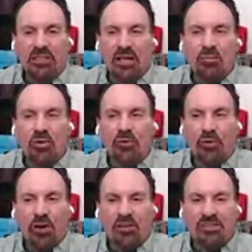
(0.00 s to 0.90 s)
need a lot
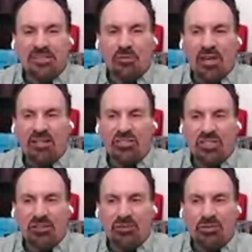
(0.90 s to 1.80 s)
more to make a
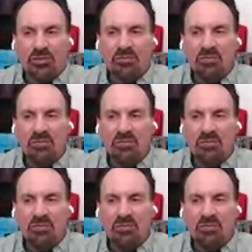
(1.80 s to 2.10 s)
shelter.